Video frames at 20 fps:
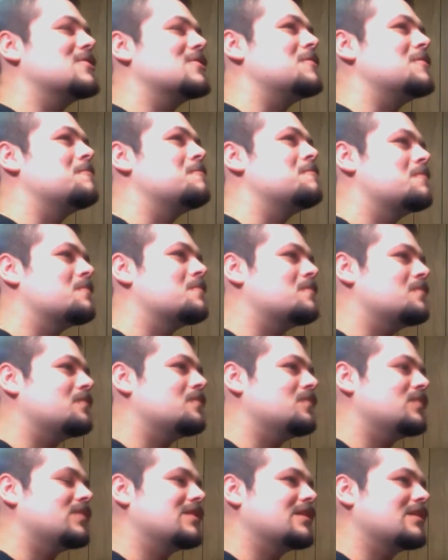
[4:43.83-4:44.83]
the first
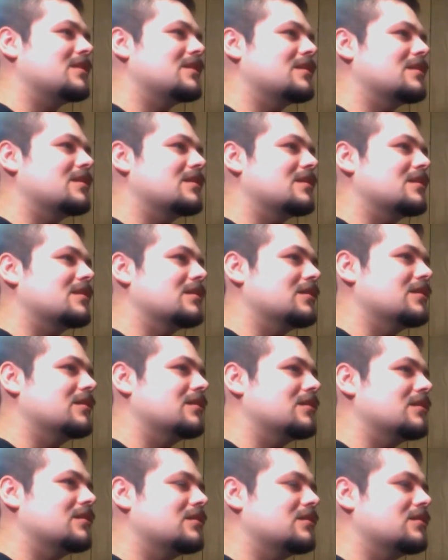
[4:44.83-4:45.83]
episode, that
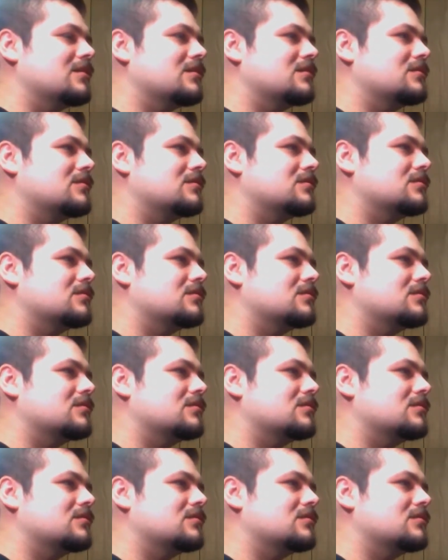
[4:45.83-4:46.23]
it wasn't in.